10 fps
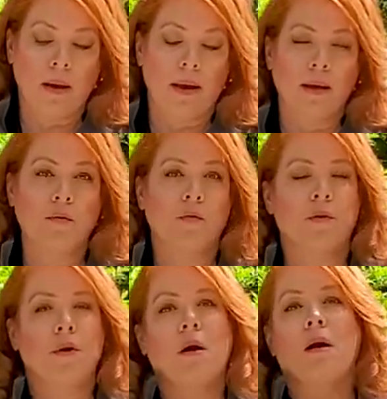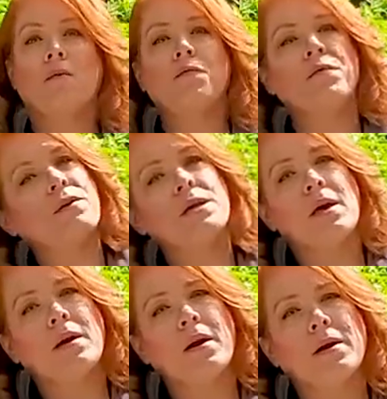And for our very
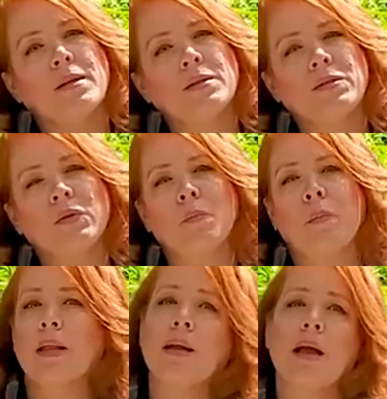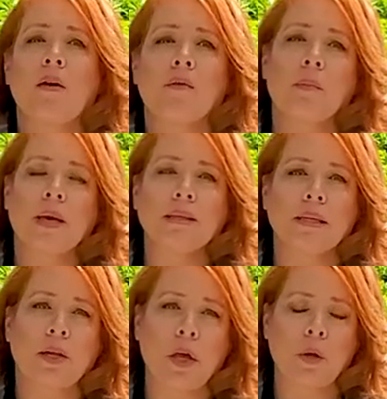young artists who may not have the paints
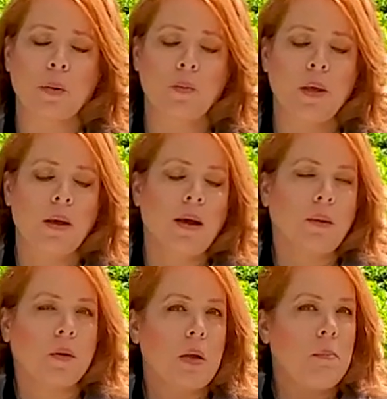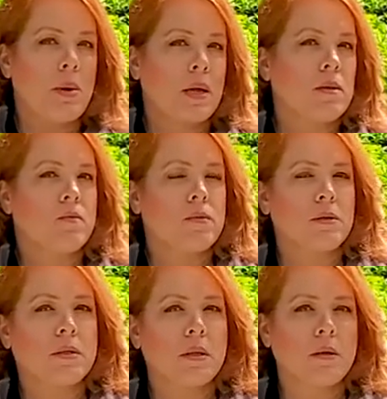at home, I'm going to bend the
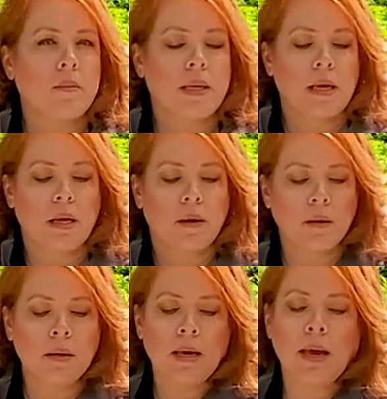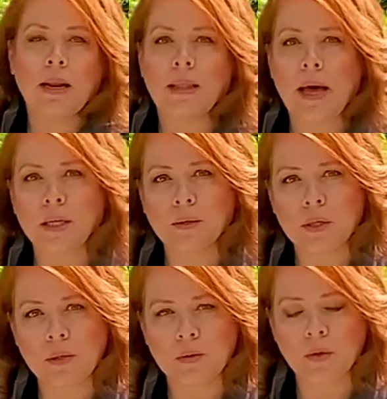rules a little bit here and allow you to
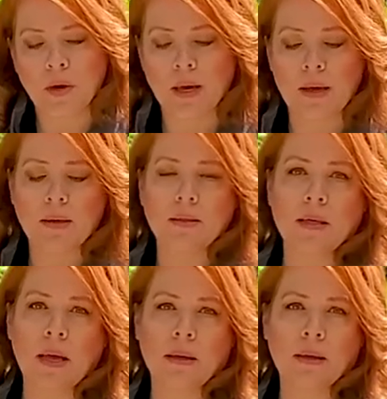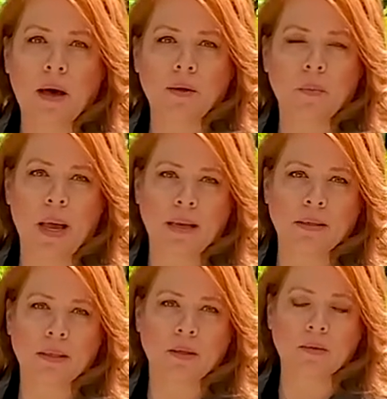use crayons and color
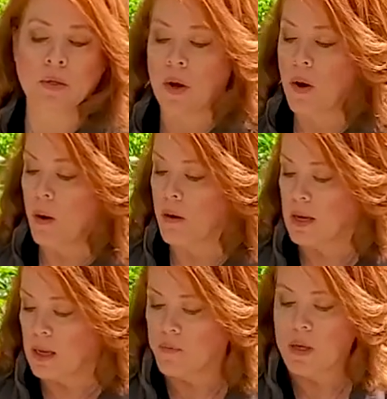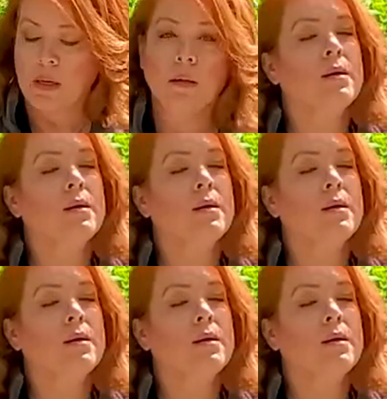pencils, or even